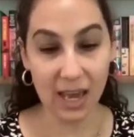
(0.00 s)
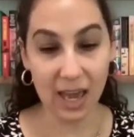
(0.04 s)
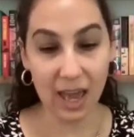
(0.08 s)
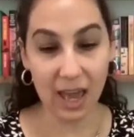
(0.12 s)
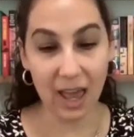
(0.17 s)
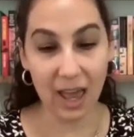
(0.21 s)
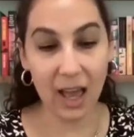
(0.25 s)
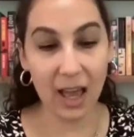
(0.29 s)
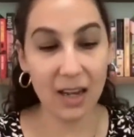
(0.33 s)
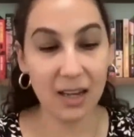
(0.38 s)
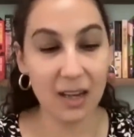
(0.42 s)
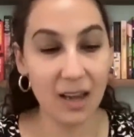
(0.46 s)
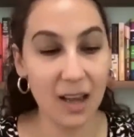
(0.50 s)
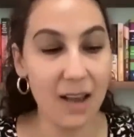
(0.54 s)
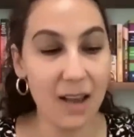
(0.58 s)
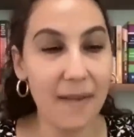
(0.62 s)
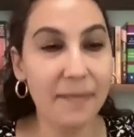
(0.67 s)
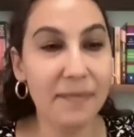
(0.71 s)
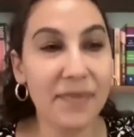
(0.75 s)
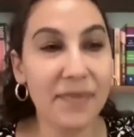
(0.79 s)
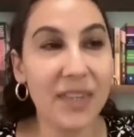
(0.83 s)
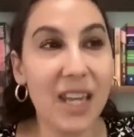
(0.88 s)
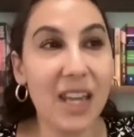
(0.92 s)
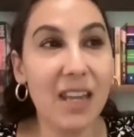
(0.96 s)
And
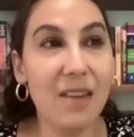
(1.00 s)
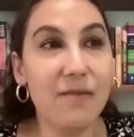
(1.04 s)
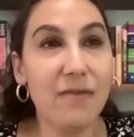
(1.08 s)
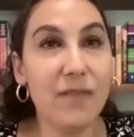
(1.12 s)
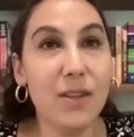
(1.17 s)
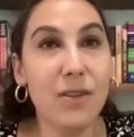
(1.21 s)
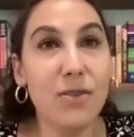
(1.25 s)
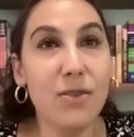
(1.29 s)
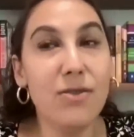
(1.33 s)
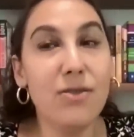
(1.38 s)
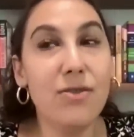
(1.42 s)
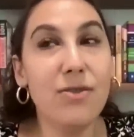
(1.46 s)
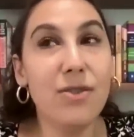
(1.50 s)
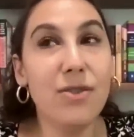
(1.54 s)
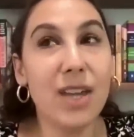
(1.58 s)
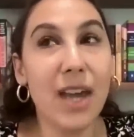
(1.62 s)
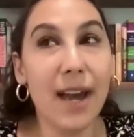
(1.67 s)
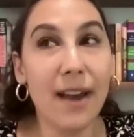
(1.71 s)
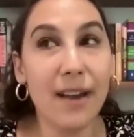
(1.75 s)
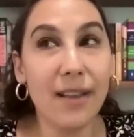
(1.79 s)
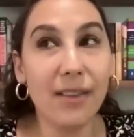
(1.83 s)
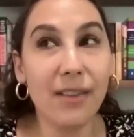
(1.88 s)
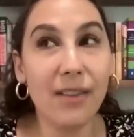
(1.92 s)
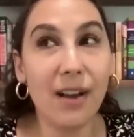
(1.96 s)
if you
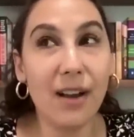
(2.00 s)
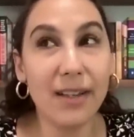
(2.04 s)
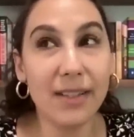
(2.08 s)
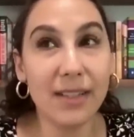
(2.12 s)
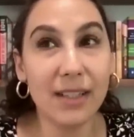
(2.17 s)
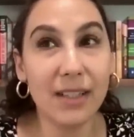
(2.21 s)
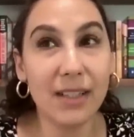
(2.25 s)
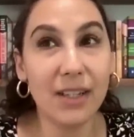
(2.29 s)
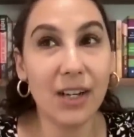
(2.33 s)
get lost